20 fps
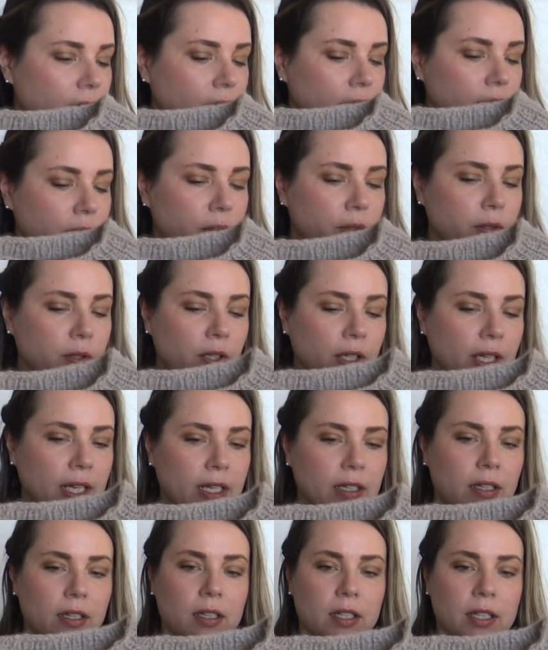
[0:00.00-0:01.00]
you could
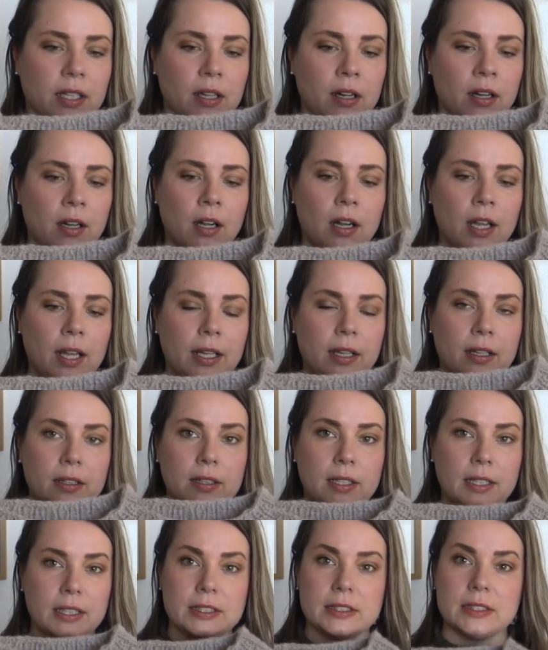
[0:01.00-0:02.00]
get a yarn like
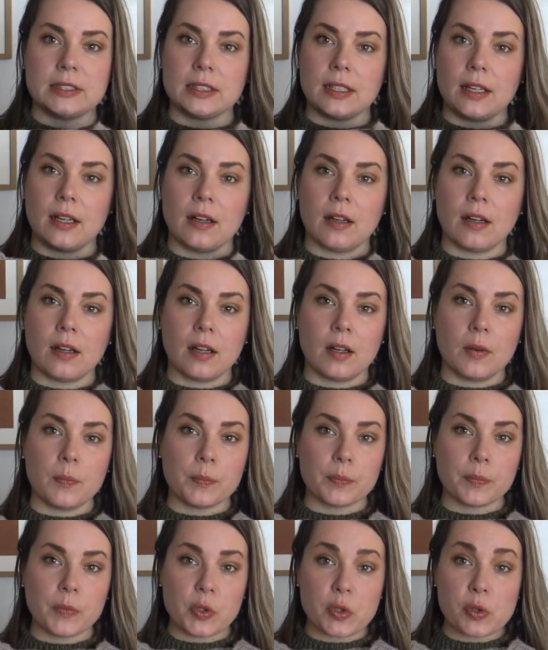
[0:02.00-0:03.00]
this
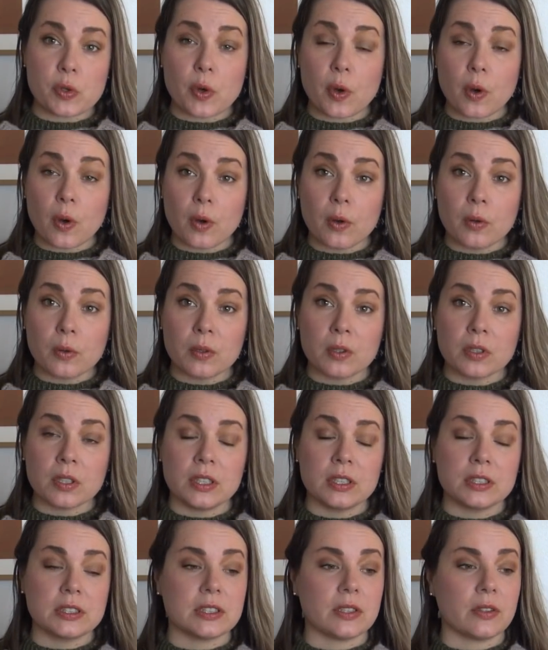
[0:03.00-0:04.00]
to hold,
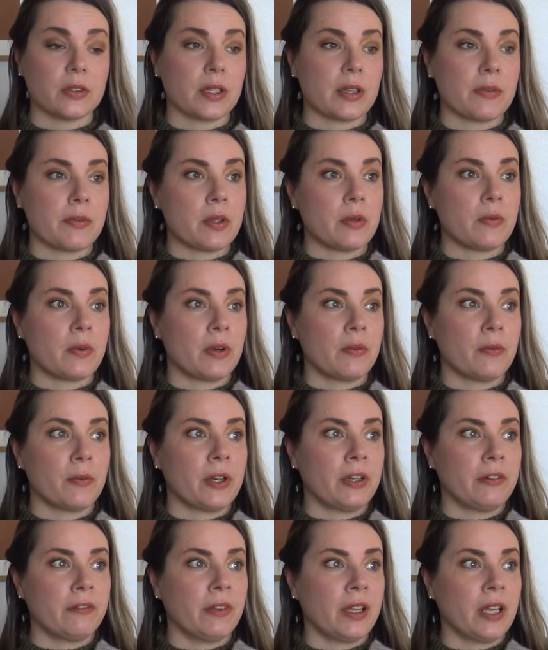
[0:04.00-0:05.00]
so if you were
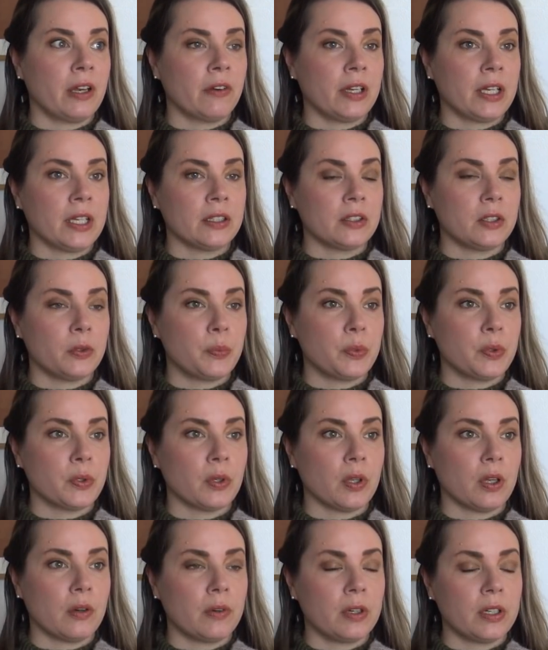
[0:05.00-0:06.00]
wearing the
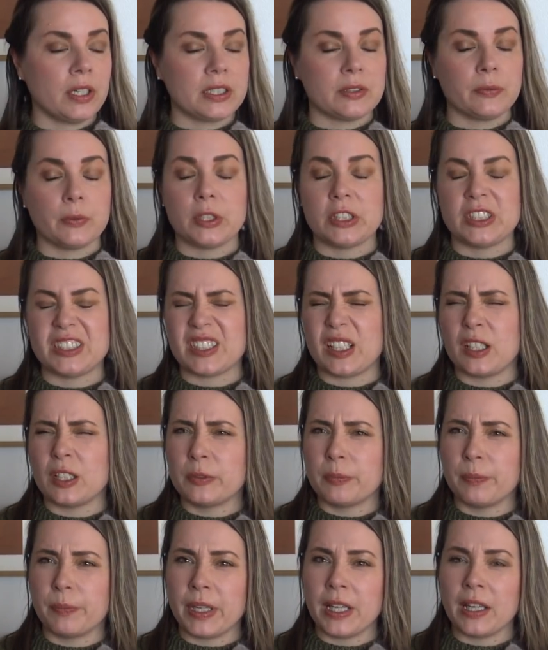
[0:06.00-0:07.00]
pullover it would
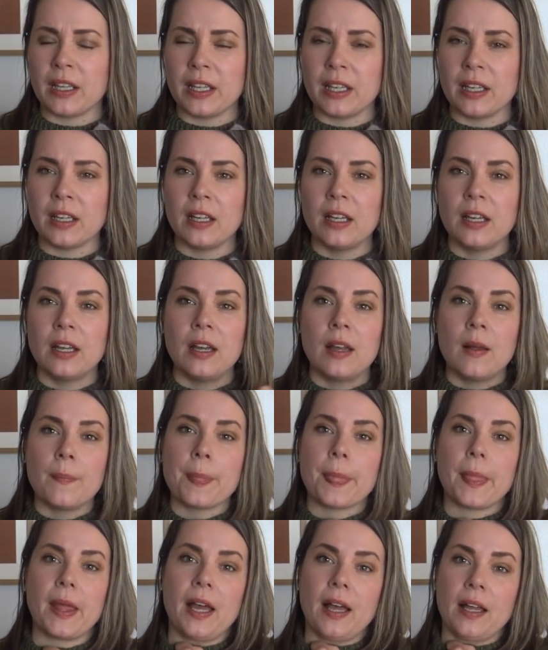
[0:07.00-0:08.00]
start peeling
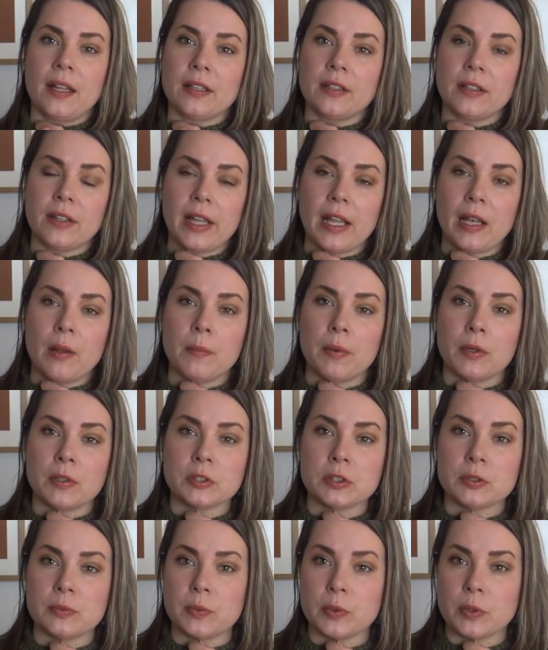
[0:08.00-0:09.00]
and the
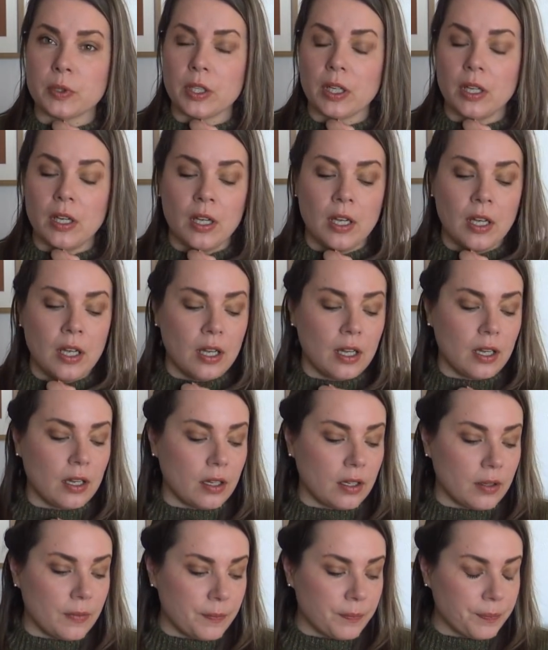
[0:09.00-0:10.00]
elbows would
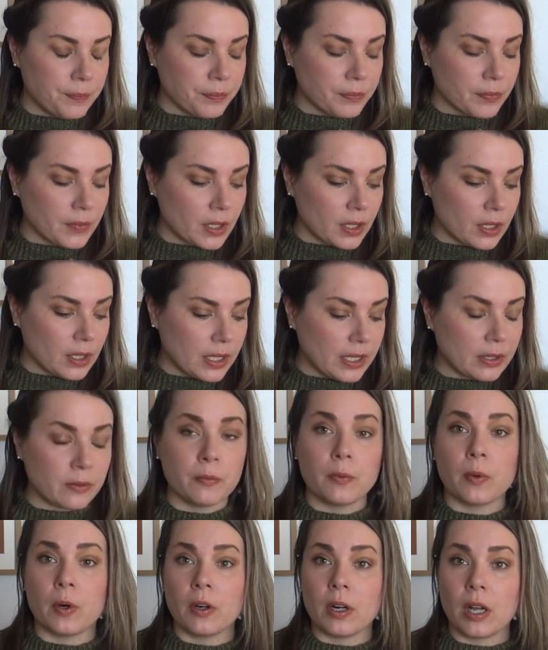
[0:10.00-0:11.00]

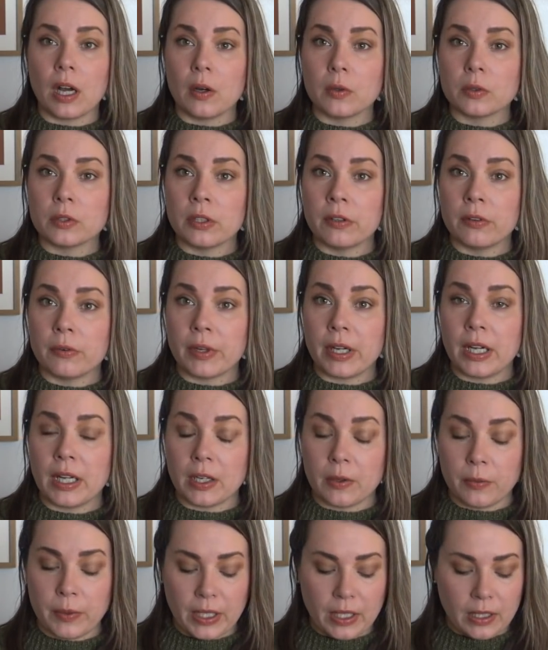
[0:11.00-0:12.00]
get worn out really
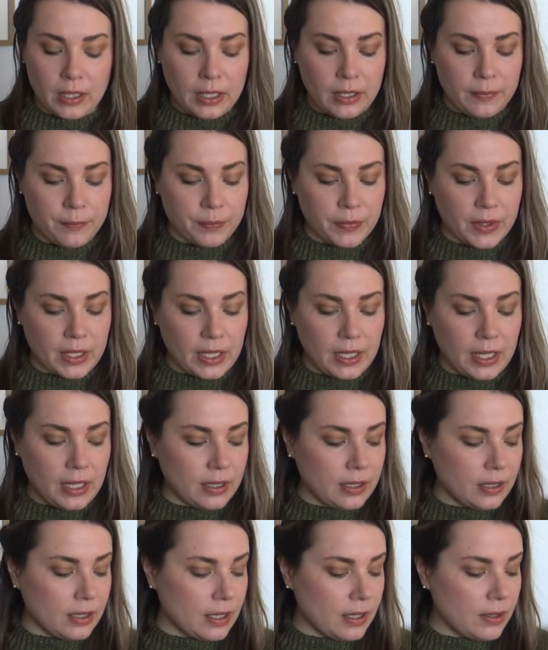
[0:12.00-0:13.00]
quickly,
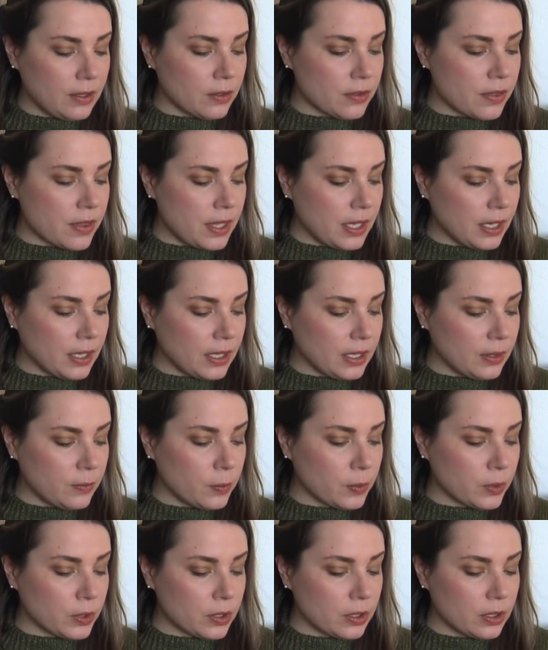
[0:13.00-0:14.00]
and I don't think it
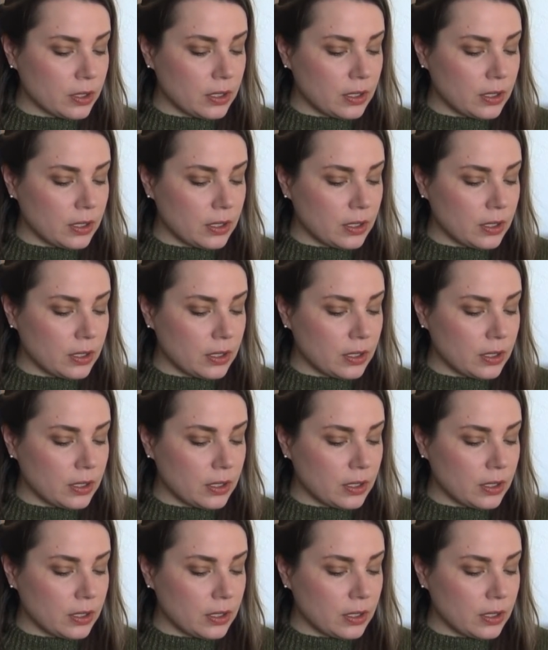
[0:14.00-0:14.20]
would